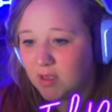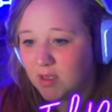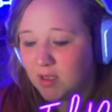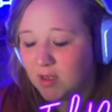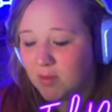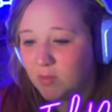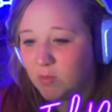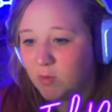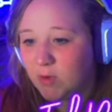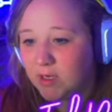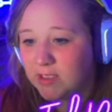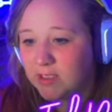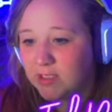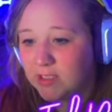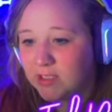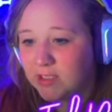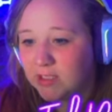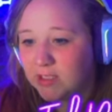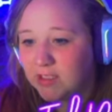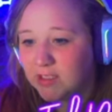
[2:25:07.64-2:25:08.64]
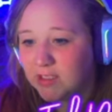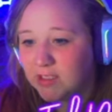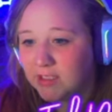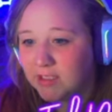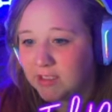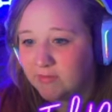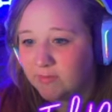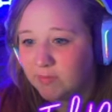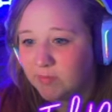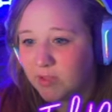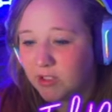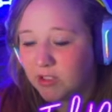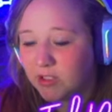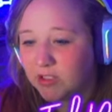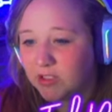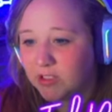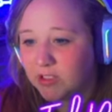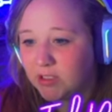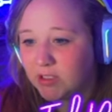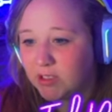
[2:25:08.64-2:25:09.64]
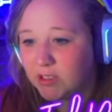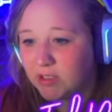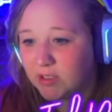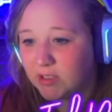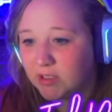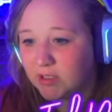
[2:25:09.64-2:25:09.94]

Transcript: I'm quite an indecisive person, you know.